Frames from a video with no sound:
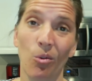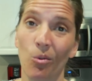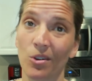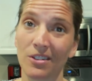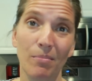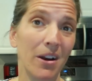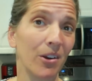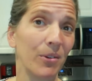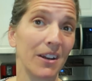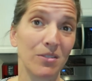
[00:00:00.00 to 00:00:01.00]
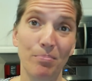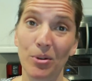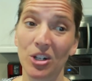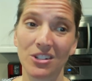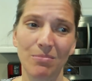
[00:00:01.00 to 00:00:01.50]
or tomorrow. We can have some
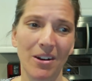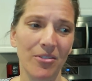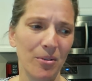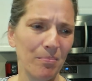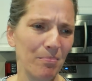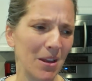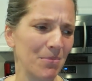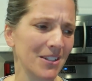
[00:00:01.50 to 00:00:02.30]
burgers tomorrow. There may be